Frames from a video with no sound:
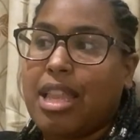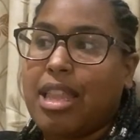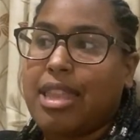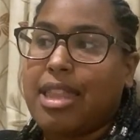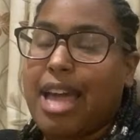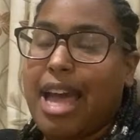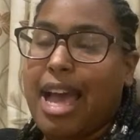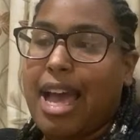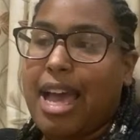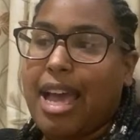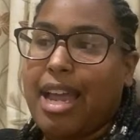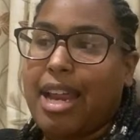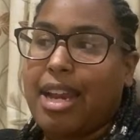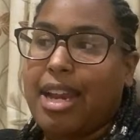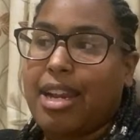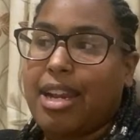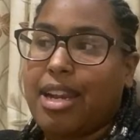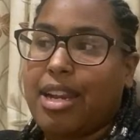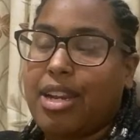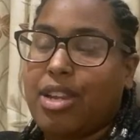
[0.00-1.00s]
that,
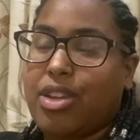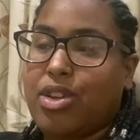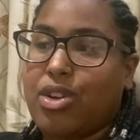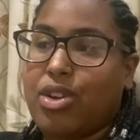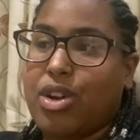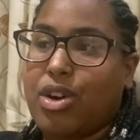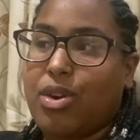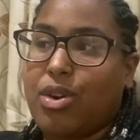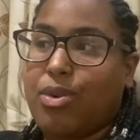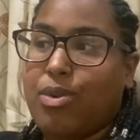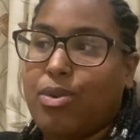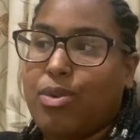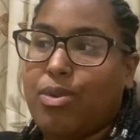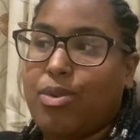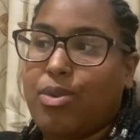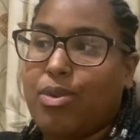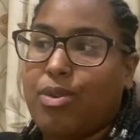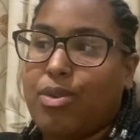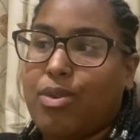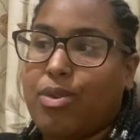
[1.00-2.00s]
you know,
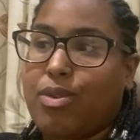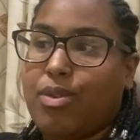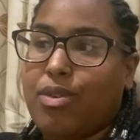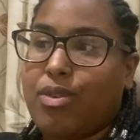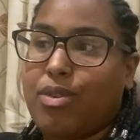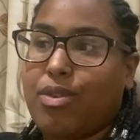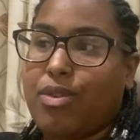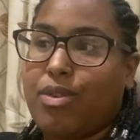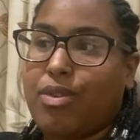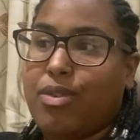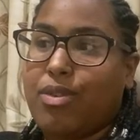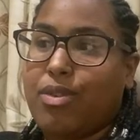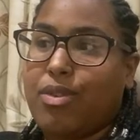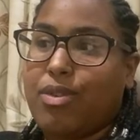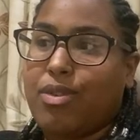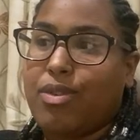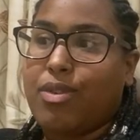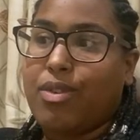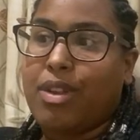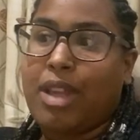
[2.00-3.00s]

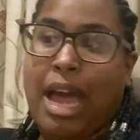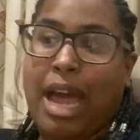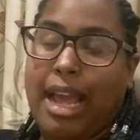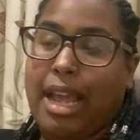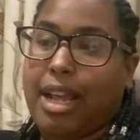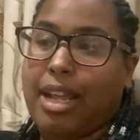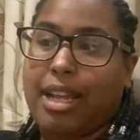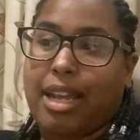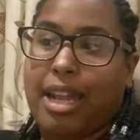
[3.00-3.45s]
like